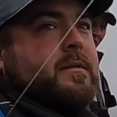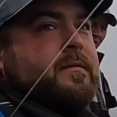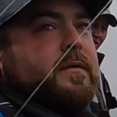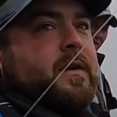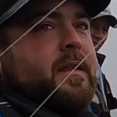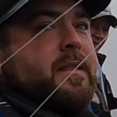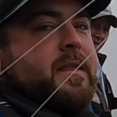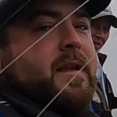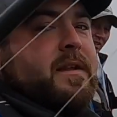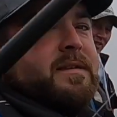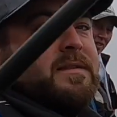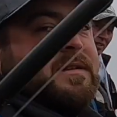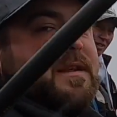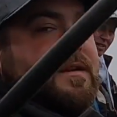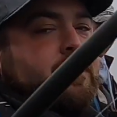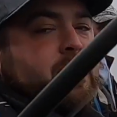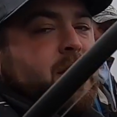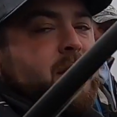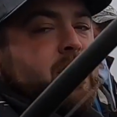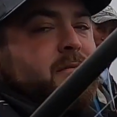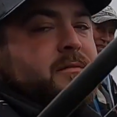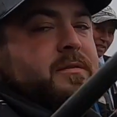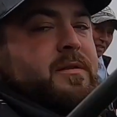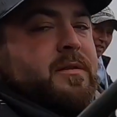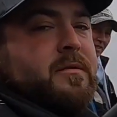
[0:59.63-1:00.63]
Got that set
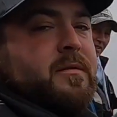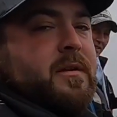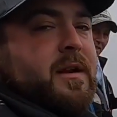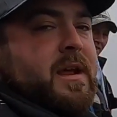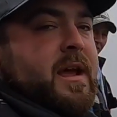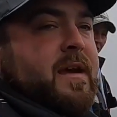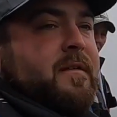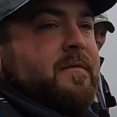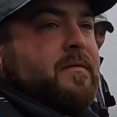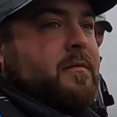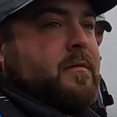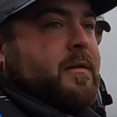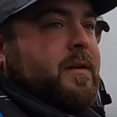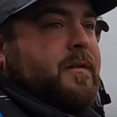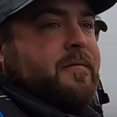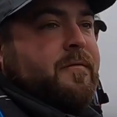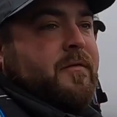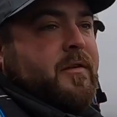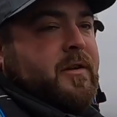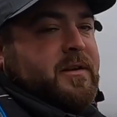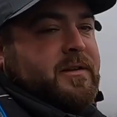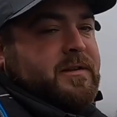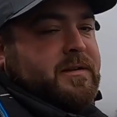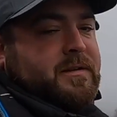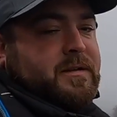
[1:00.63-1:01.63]
about 2.5, 3
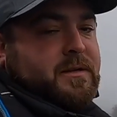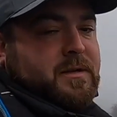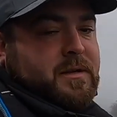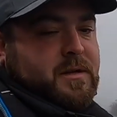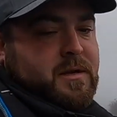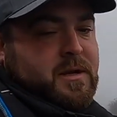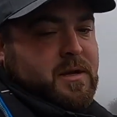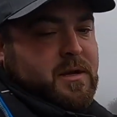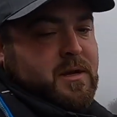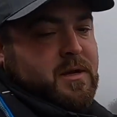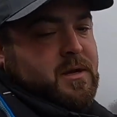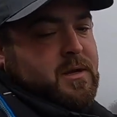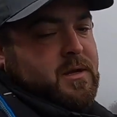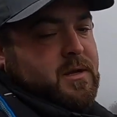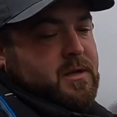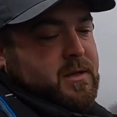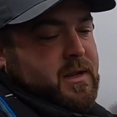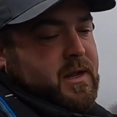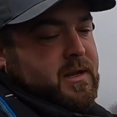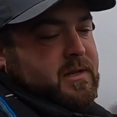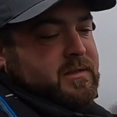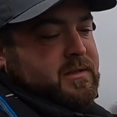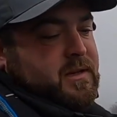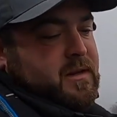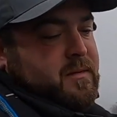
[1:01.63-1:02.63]
foot. And
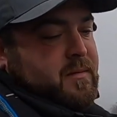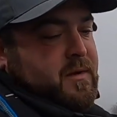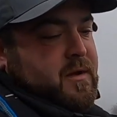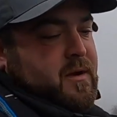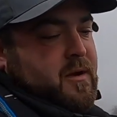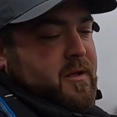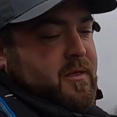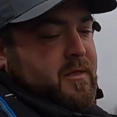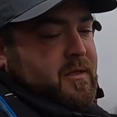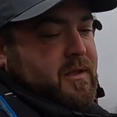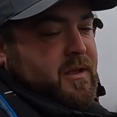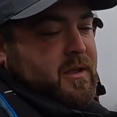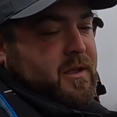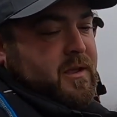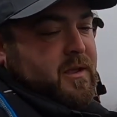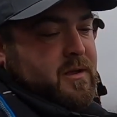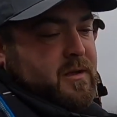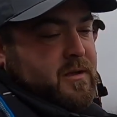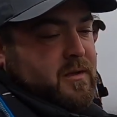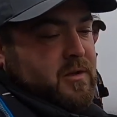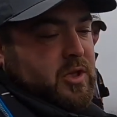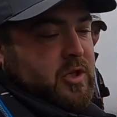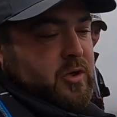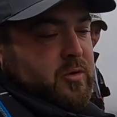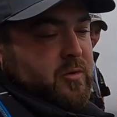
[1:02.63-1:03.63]
that is going to be on the
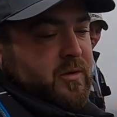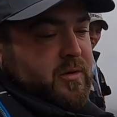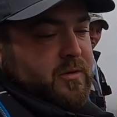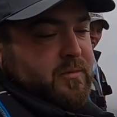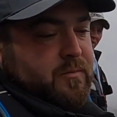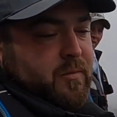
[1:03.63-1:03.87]
Lures